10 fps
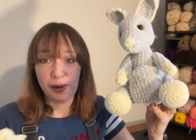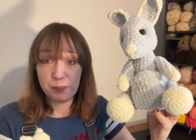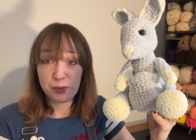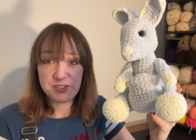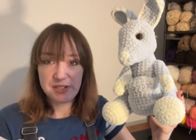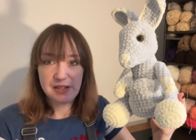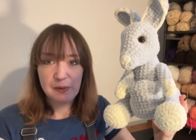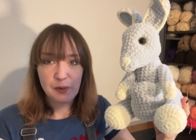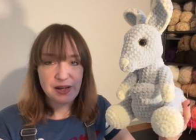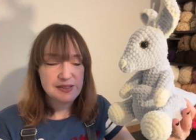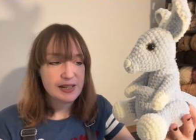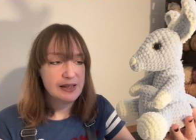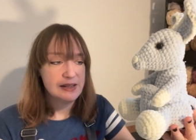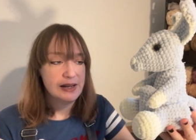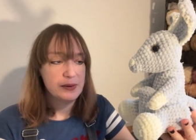was that it went in
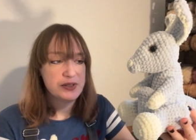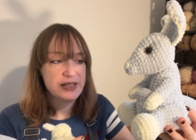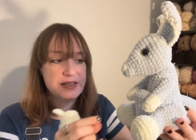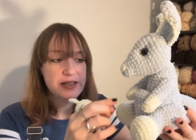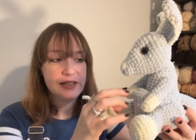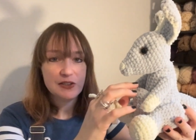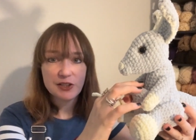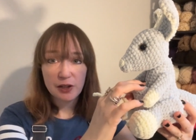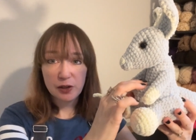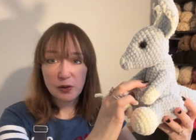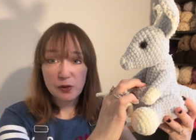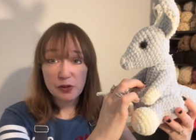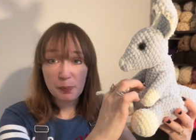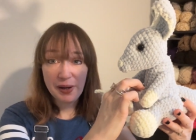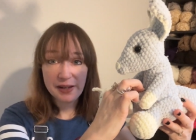and out easily. So
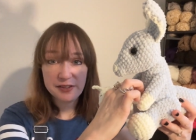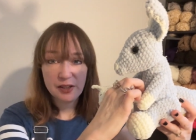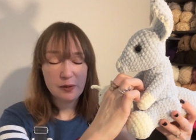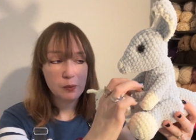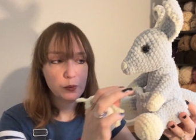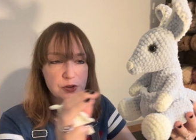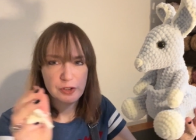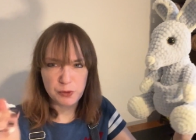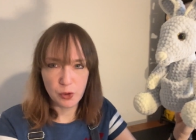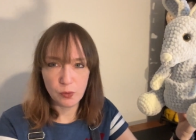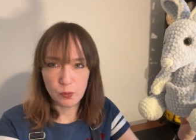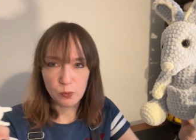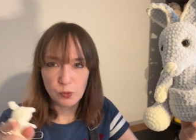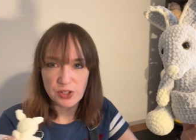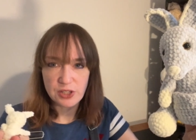the pattern, which I've not
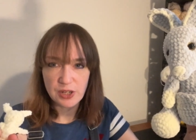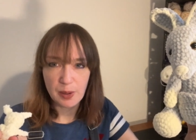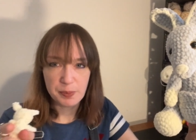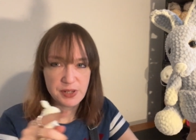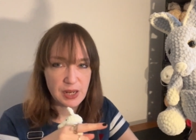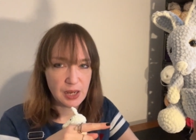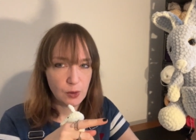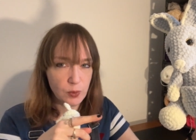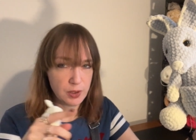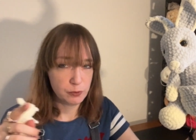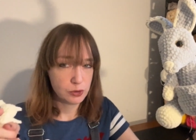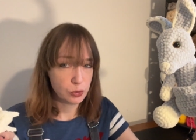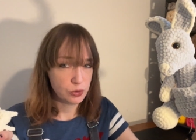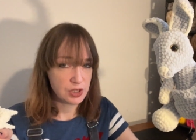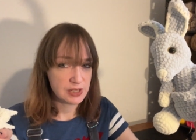written up now while I'm
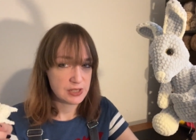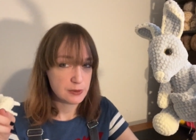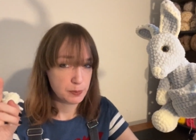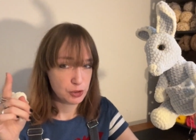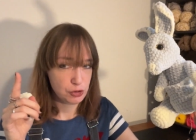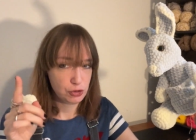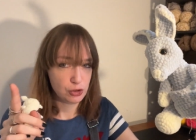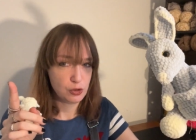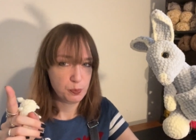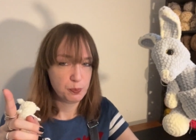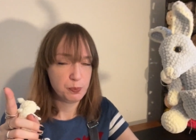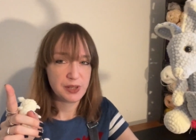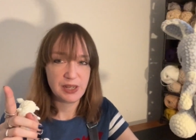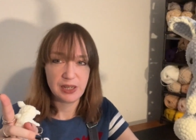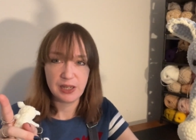recording this, but should
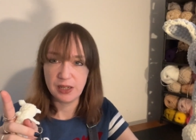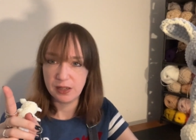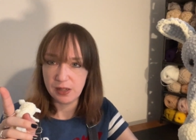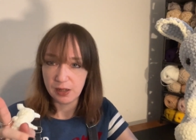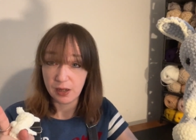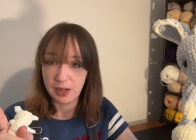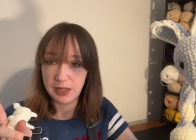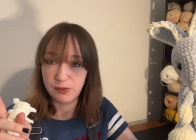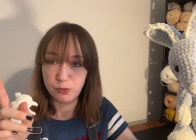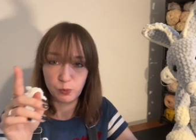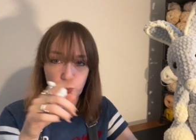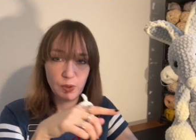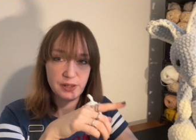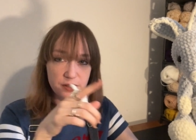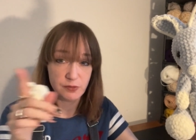be live
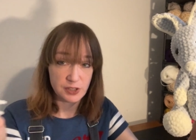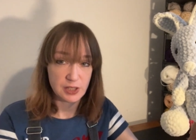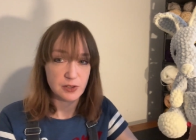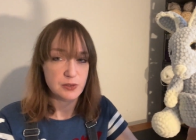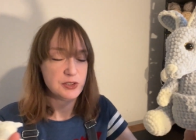when the video's